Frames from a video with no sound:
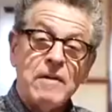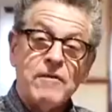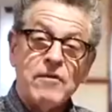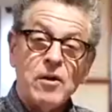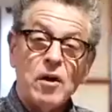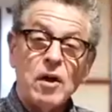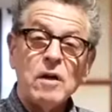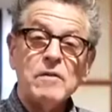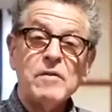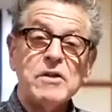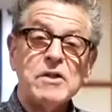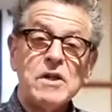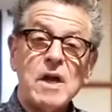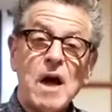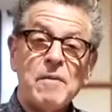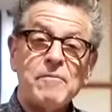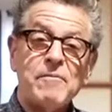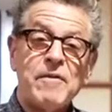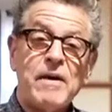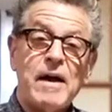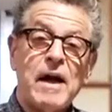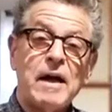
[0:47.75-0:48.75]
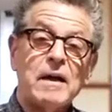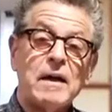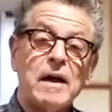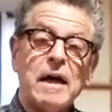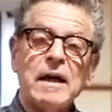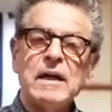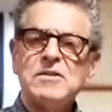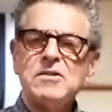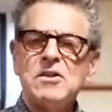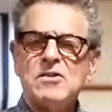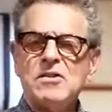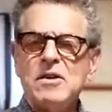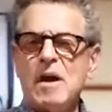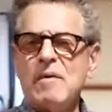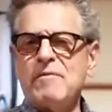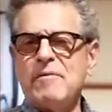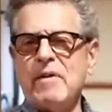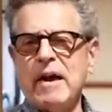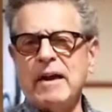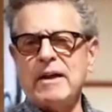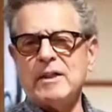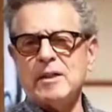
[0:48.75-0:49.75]
If you don't have a shop vac, I guess a shop
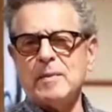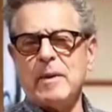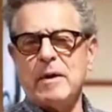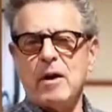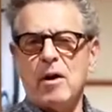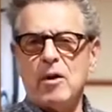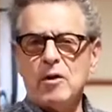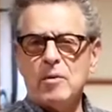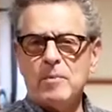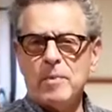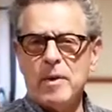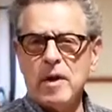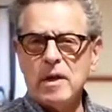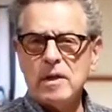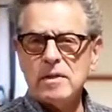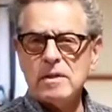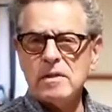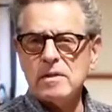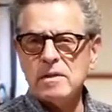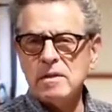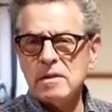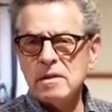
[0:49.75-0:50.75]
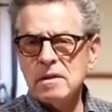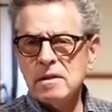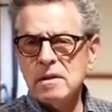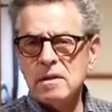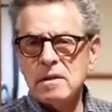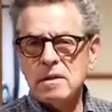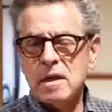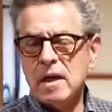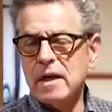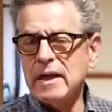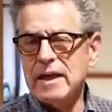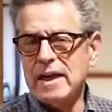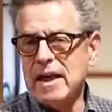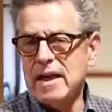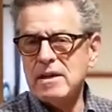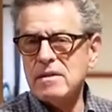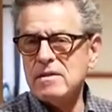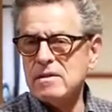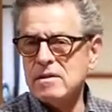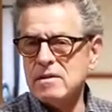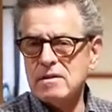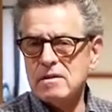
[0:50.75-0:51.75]
vac is about $100, I
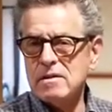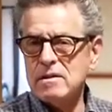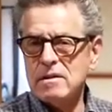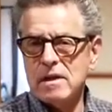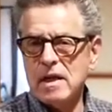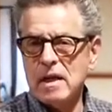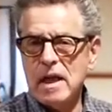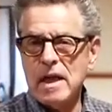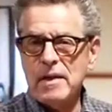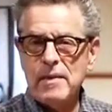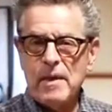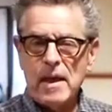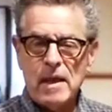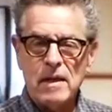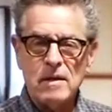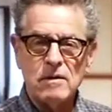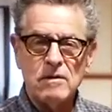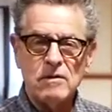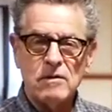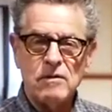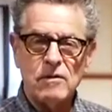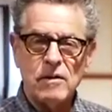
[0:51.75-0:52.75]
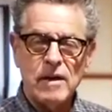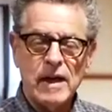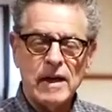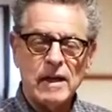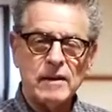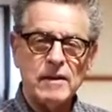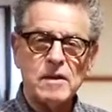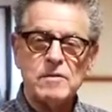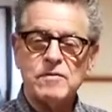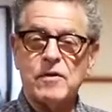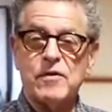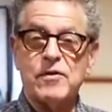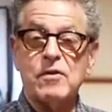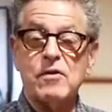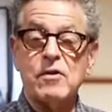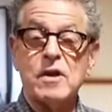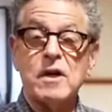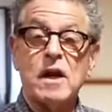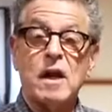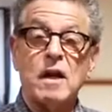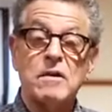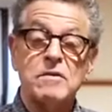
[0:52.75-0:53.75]
guess. And then you're adding this for
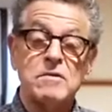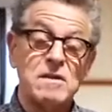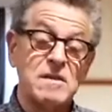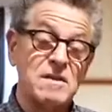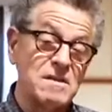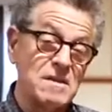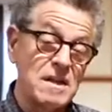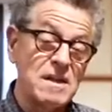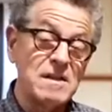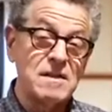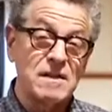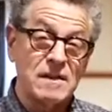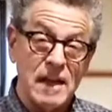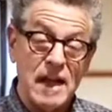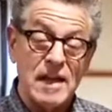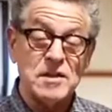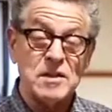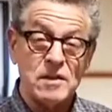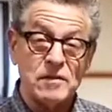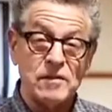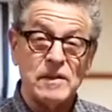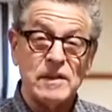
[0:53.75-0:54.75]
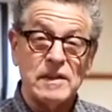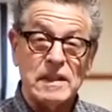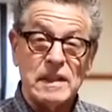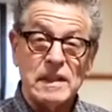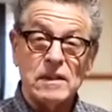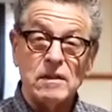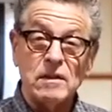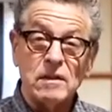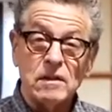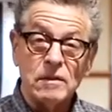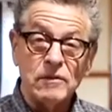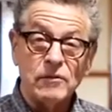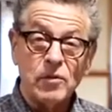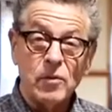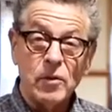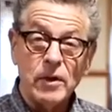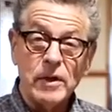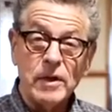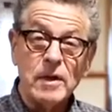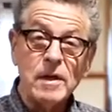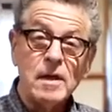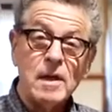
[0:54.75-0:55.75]
$30, it's less of a deal
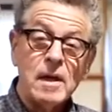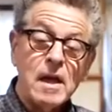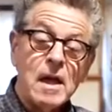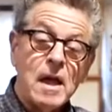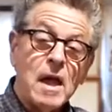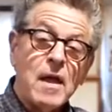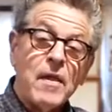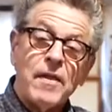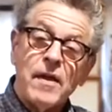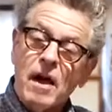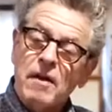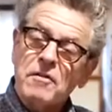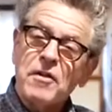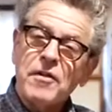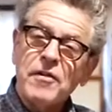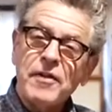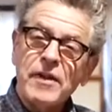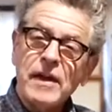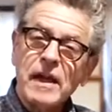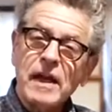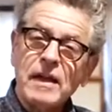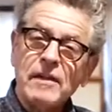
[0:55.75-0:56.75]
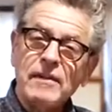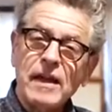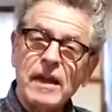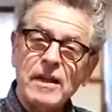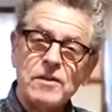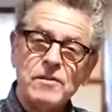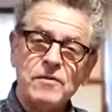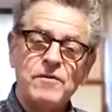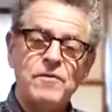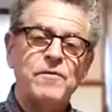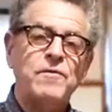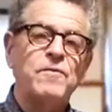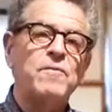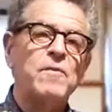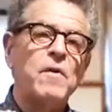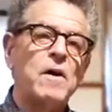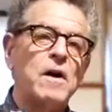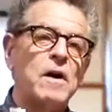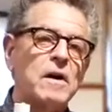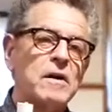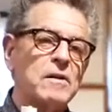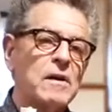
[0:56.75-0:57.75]
for you. The other thing that's
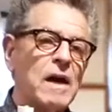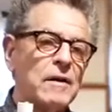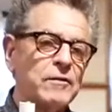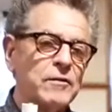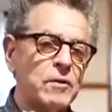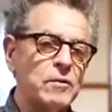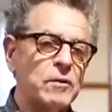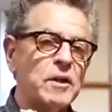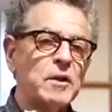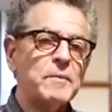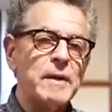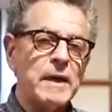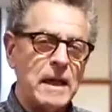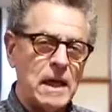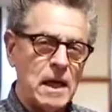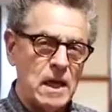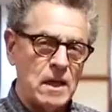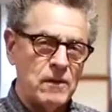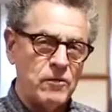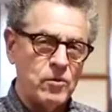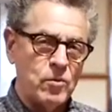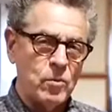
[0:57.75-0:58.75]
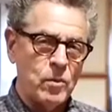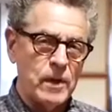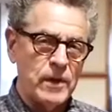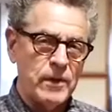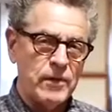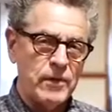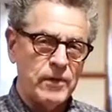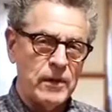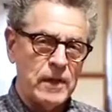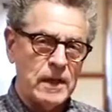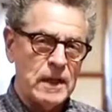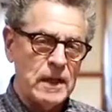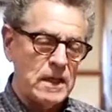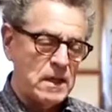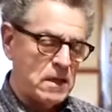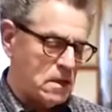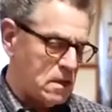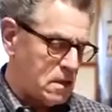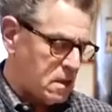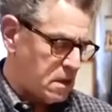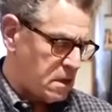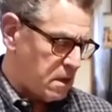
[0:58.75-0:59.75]
you have to really be careful with
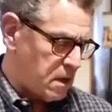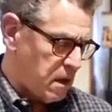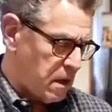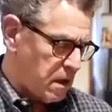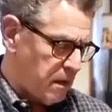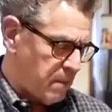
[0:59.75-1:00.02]
is